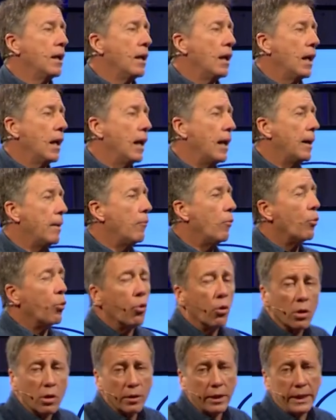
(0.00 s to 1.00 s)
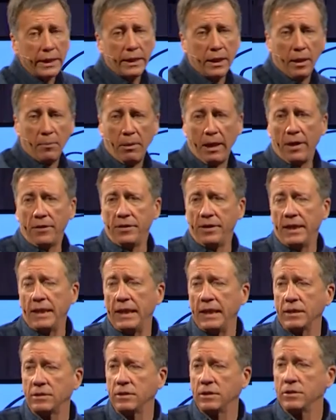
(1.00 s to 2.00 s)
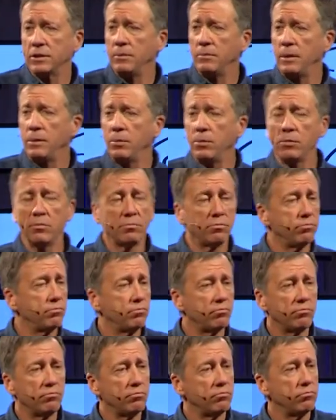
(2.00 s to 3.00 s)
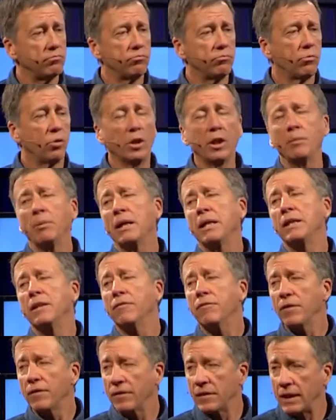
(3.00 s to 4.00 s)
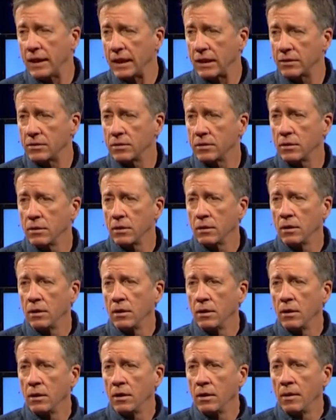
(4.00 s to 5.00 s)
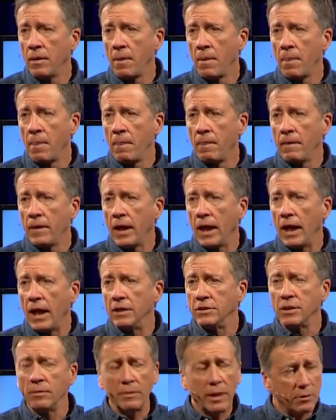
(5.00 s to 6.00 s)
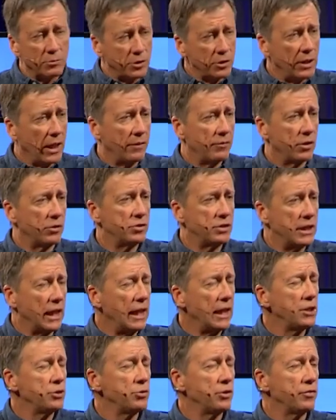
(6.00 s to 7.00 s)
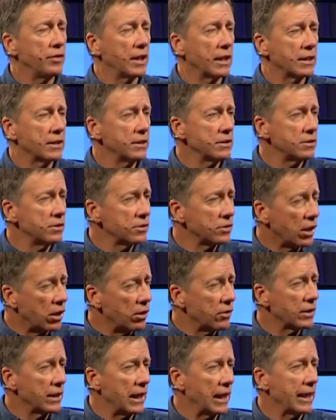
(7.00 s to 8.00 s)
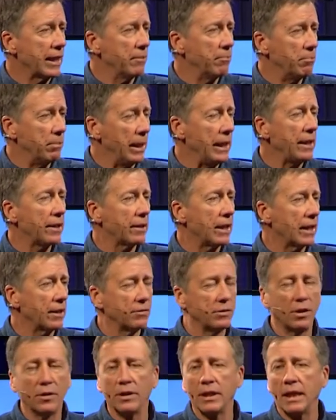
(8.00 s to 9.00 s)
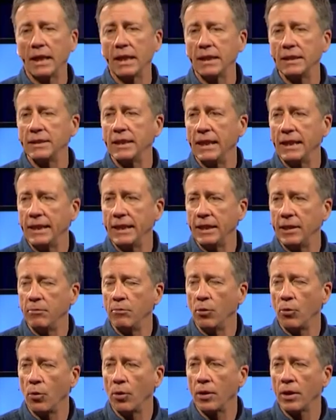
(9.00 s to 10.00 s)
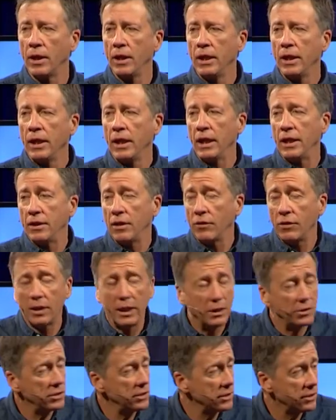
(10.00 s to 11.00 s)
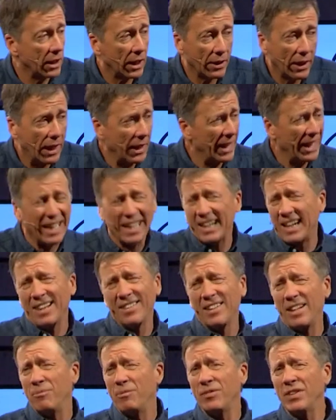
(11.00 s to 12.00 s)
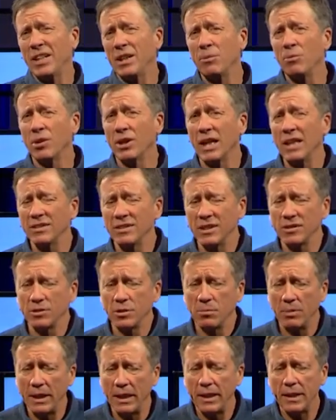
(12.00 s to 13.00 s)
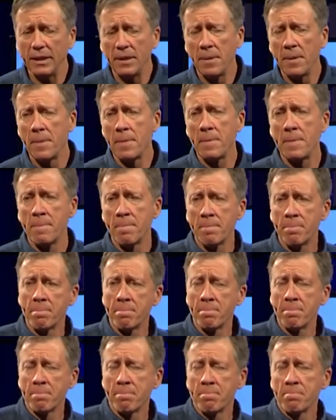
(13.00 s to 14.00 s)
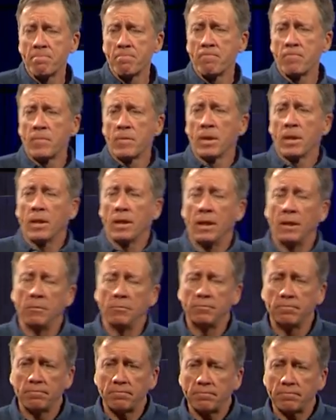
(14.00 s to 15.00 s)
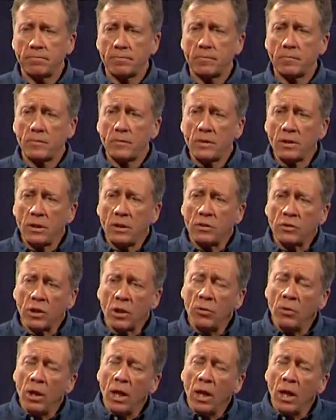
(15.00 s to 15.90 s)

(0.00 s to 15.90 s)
um, worried about things, and some people worried about different things. And sometimes you have those days where you feel like this is all that I can bear. I don't know that I can take anymore. And other days you're like, I, I, I think I'm okay. It's not so bad. Um, so